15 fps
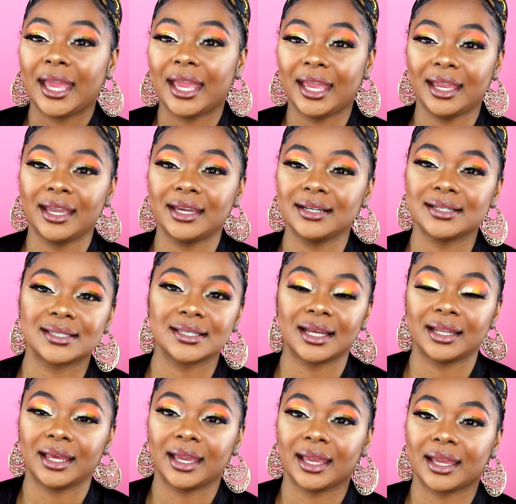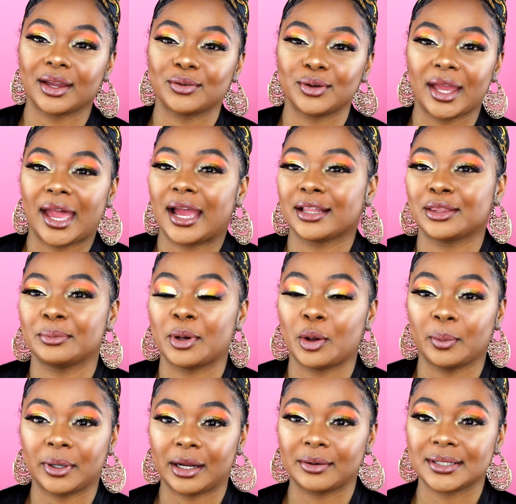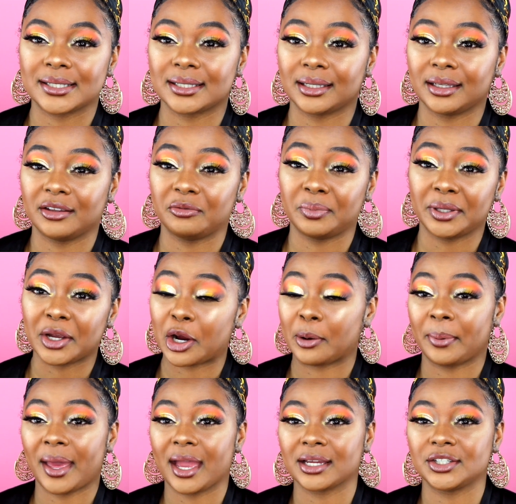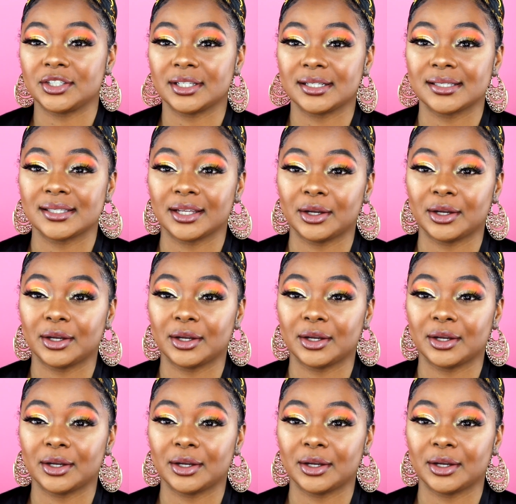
and it's not like at the moment I receive P R packages,